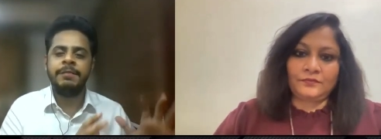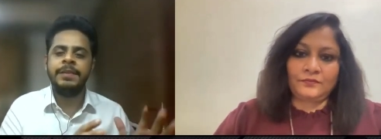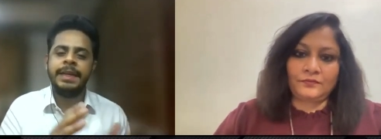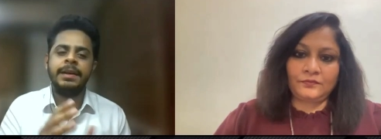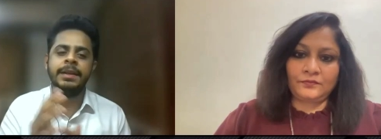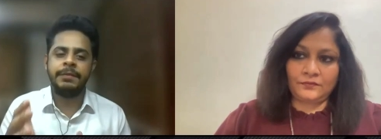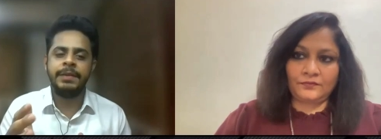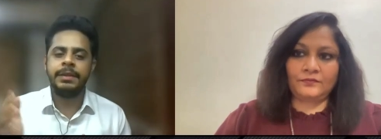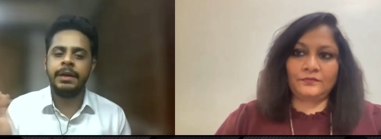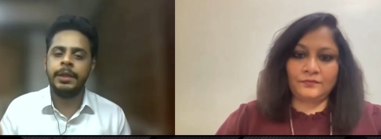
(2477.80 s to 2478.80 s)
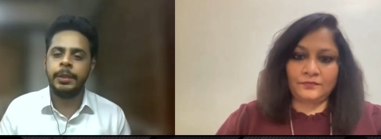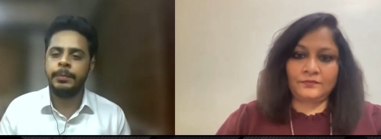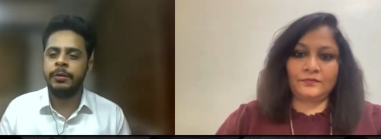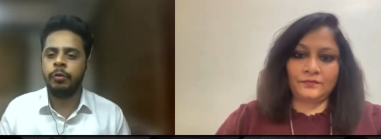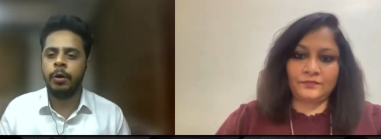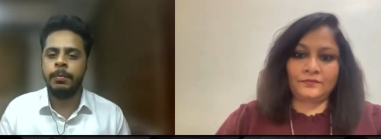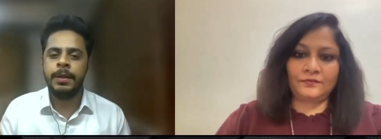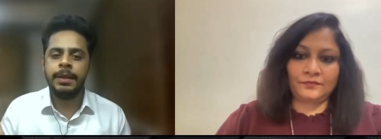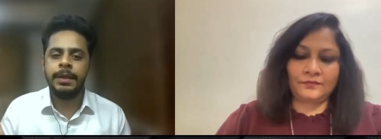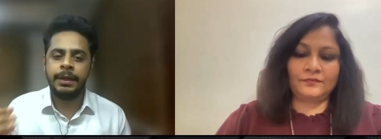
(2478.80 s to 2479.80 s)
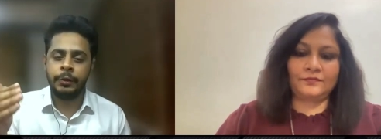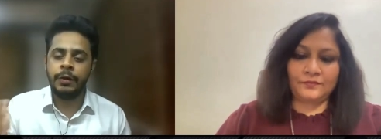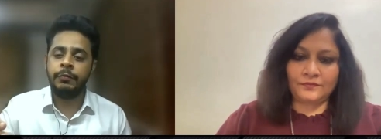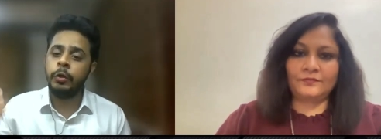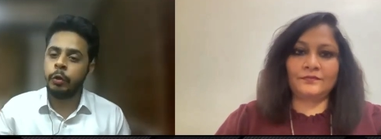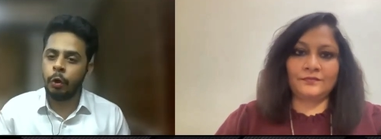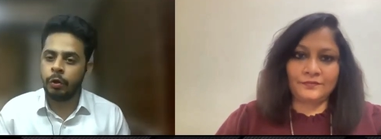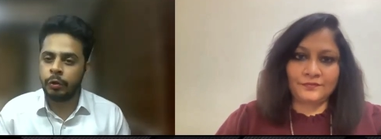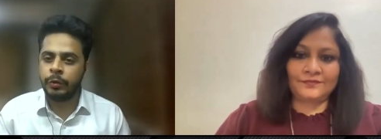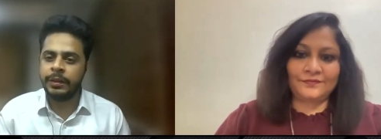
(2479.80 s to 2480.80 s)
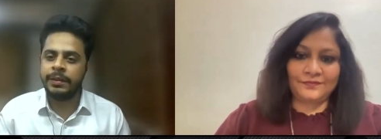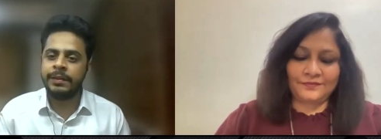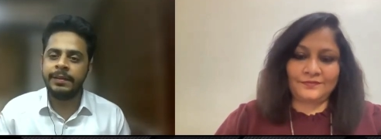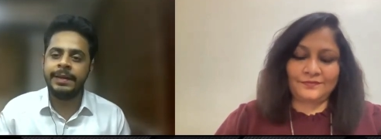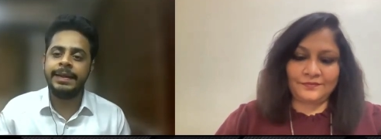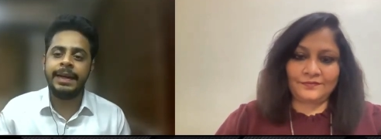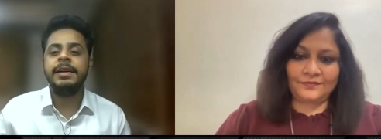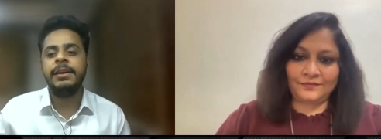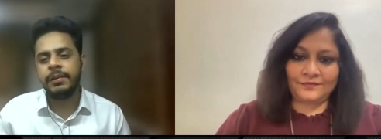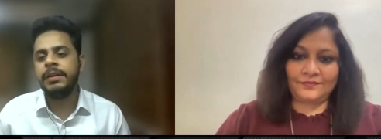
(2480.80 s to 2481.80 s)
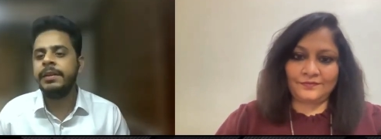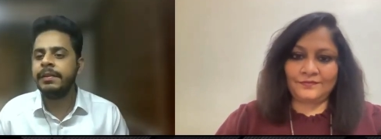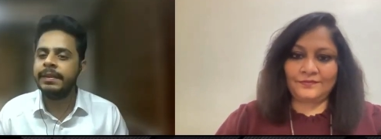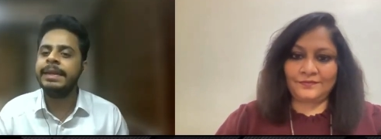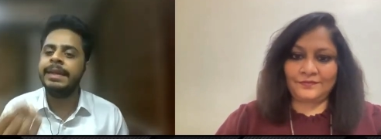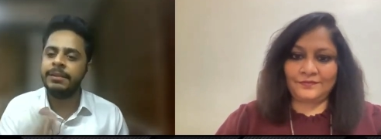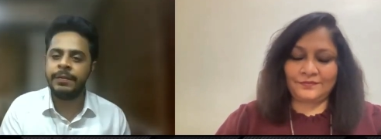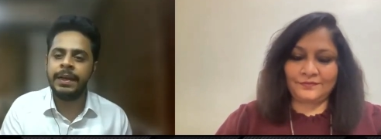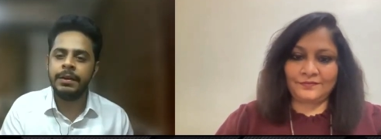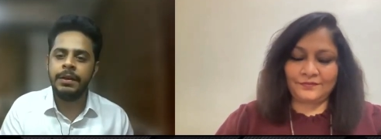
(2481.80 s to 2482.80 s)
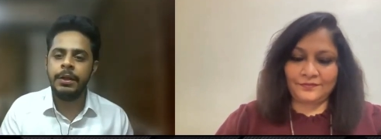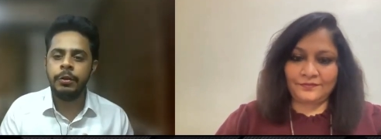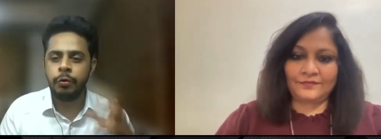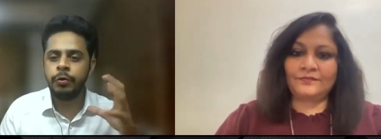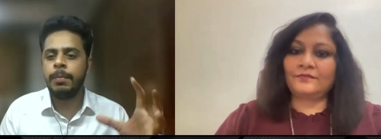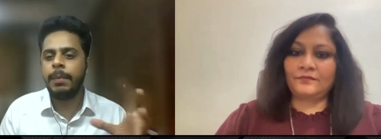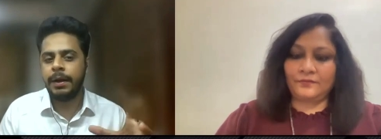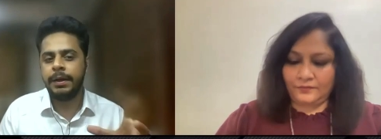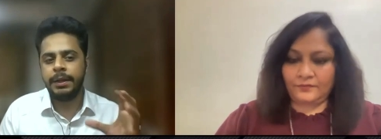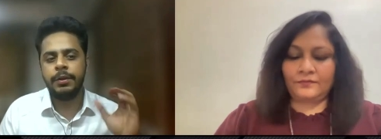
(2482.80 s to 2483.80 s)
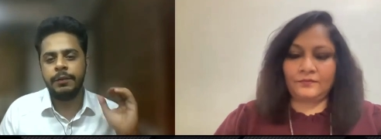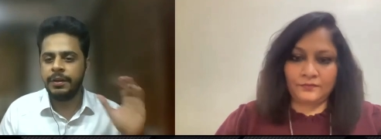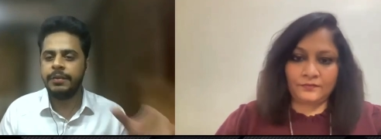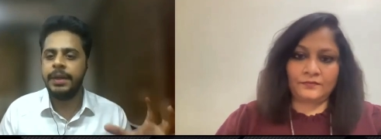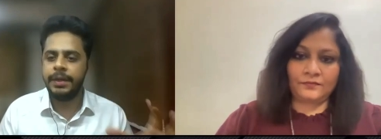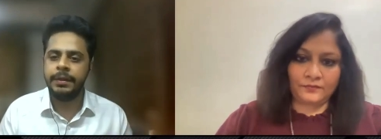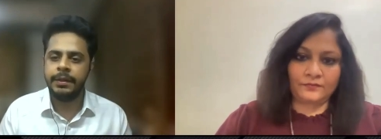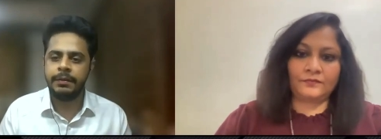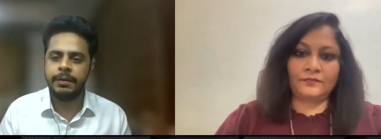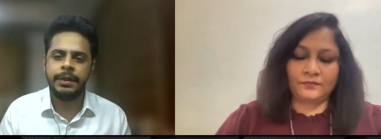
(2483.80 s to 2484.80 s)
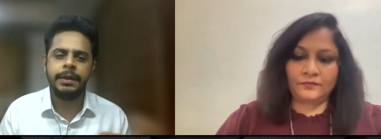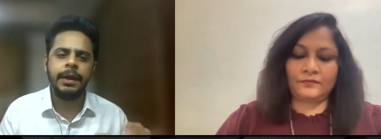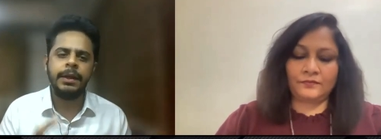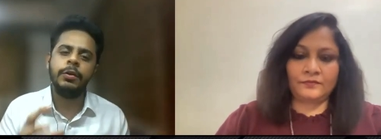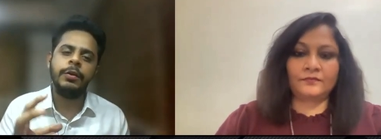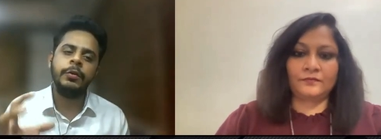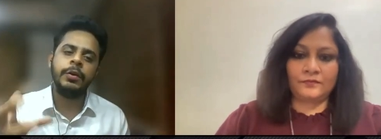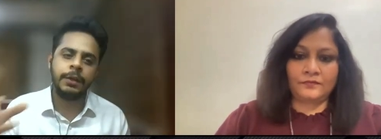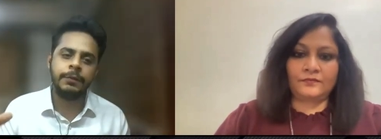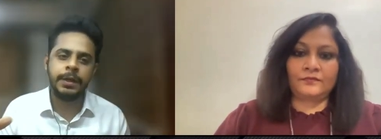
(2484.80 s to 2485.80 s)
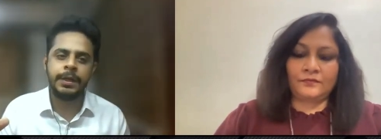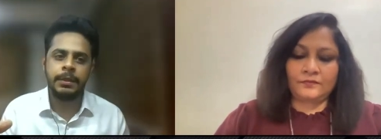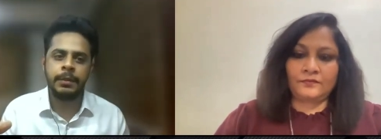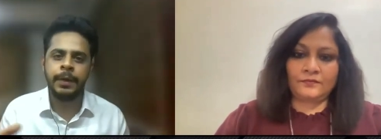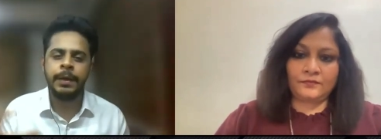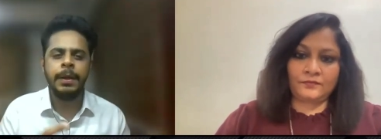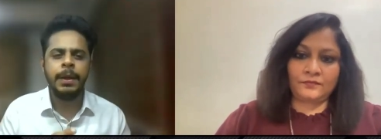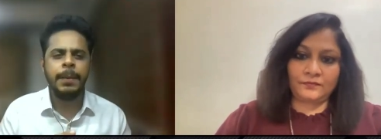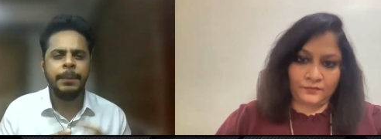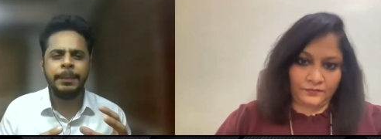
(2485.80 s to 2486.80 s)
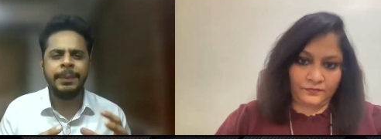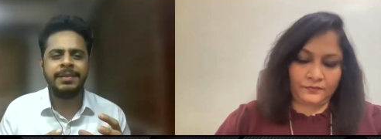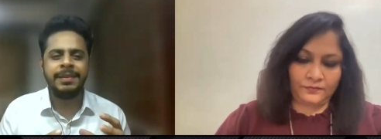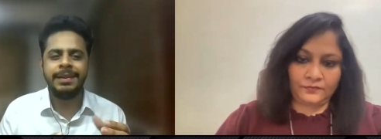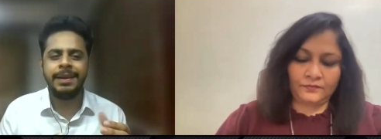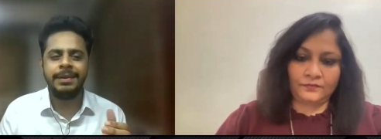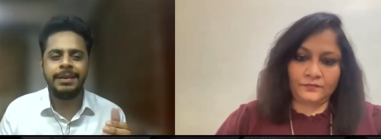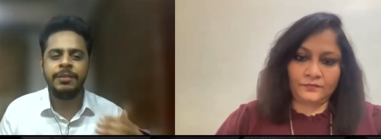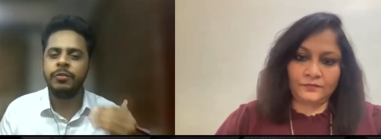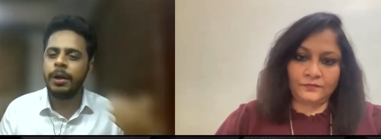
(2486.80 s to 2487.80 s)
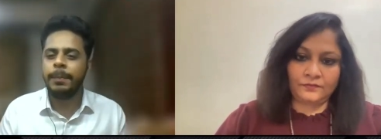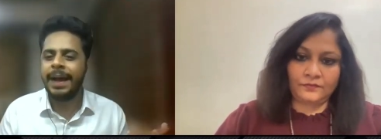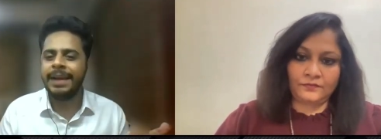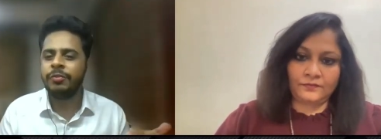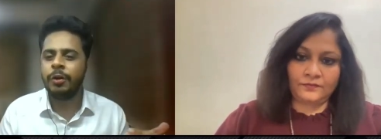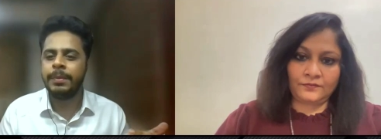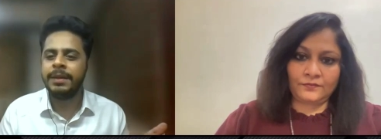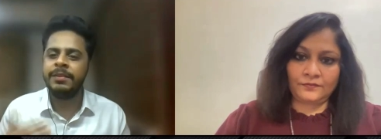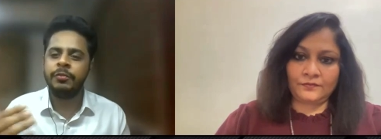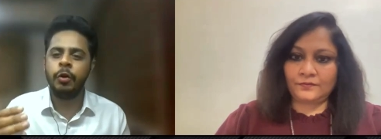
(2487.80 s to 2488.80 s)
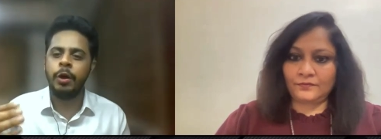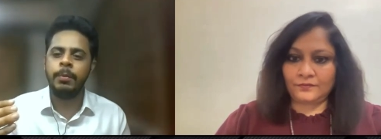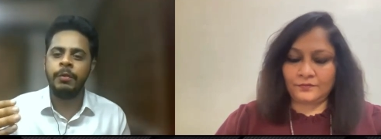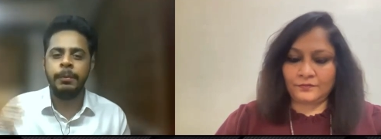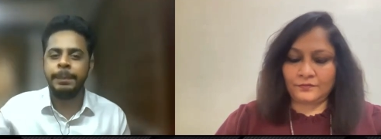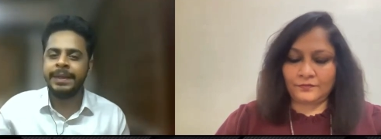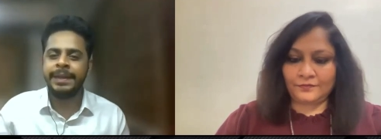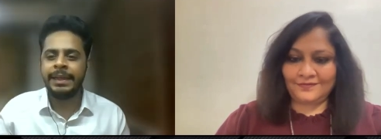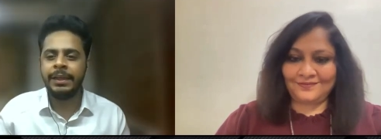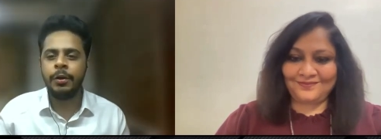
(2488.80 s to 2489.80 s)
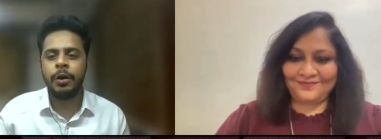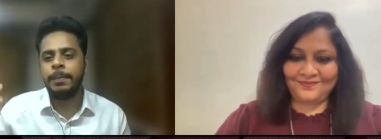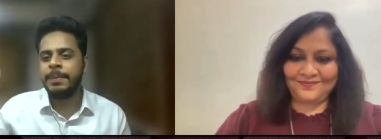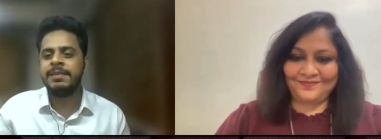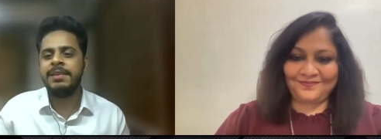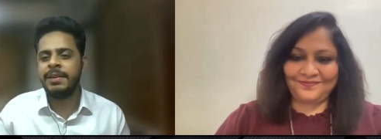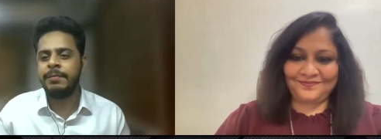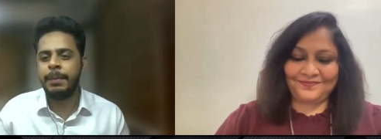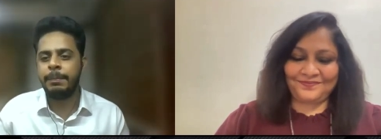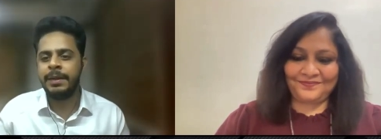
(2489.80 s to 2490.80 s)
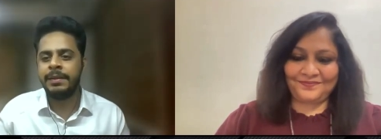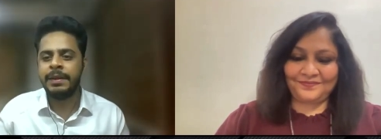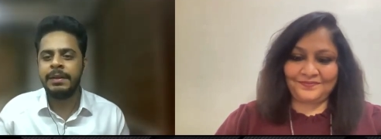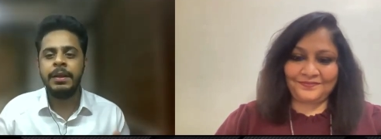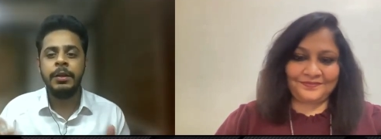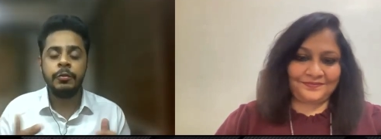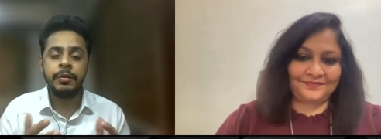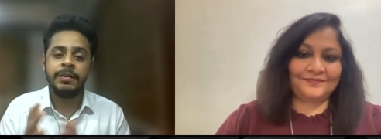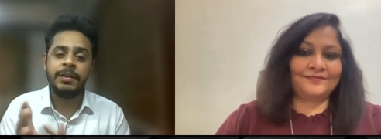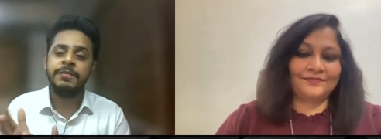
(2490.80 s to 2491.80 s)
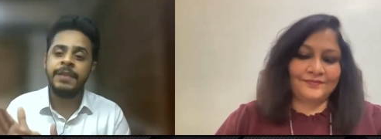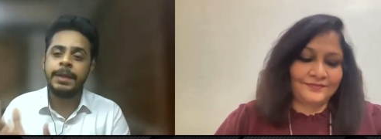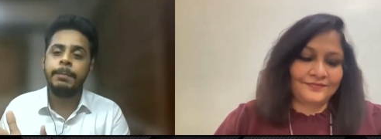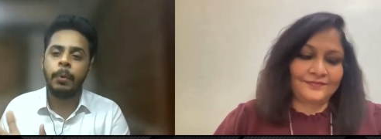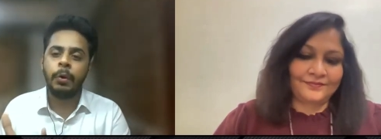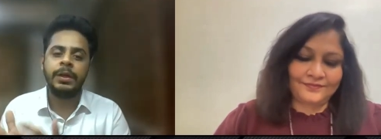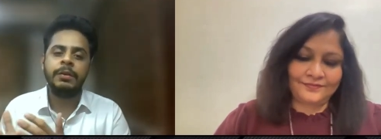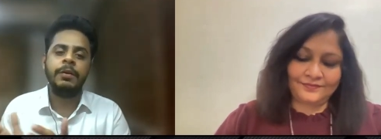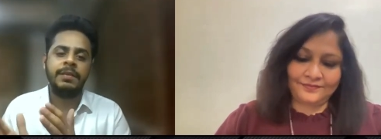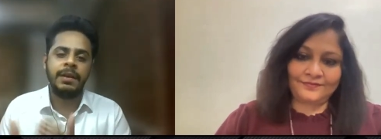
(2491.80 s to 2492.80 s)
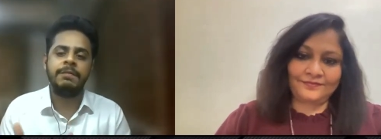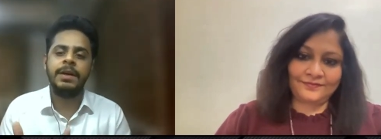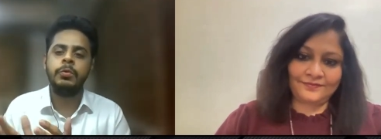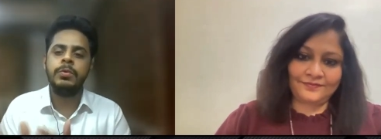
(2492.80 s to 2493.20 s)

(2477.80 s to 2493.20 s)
Speaker 1: if they are given the ultimate job, that you have to talk to this lead and convert this lead as well. Through your marketing, you have generated this lead and now you have to convert this as well. People say that it's not my job, it's a job of a BD or a business development thing. So, this is very important for someone